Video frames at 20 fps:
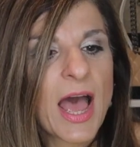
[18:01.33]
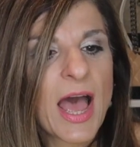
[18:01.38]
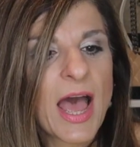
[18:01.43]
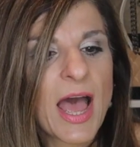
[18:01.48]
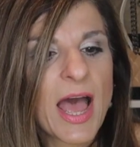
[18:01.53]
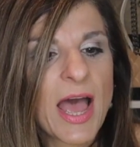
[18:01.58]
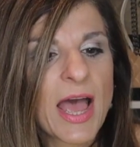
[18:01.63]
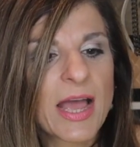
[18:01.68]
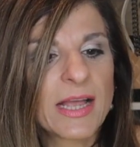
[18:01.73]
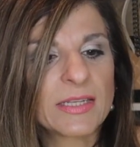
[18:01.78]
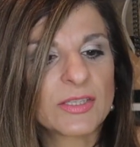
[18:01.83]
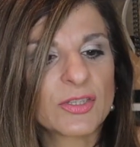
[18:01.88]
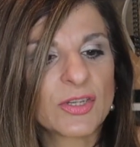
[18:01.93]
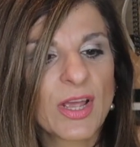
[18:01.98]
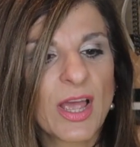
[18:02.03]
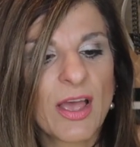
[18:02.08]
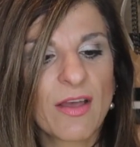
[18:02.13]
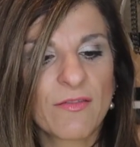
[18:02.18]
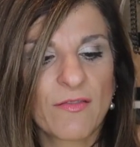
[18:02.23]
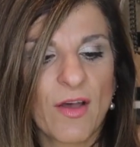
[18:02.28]
And
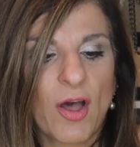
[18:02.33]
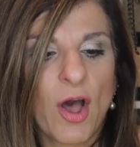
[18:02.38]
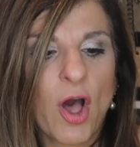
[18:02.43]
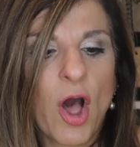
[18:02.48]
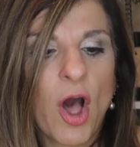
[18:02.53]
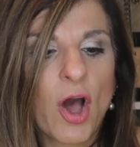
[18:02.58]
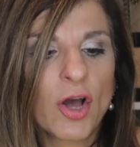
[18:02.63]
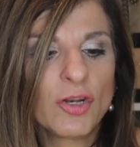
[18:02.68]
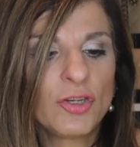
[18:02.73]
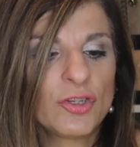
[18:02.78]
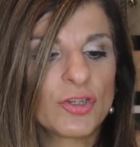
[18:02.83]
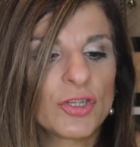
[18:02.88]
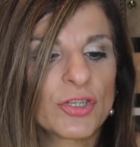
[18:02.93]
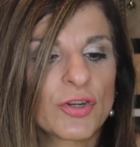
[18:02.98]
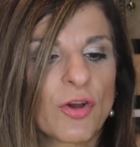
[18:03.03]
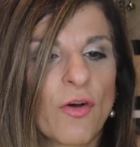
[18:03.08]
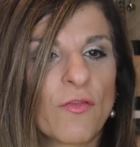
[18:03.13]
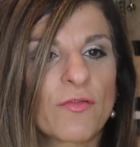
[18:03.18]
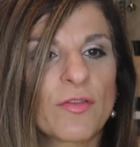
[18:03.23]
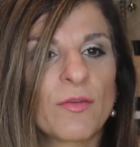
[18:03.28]
you have
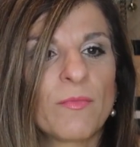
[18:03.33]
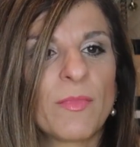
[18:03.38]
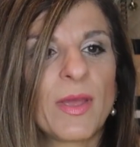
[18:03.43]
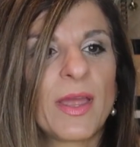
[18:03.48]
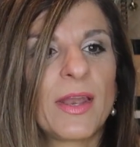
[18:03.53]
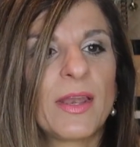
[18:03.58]
100 of them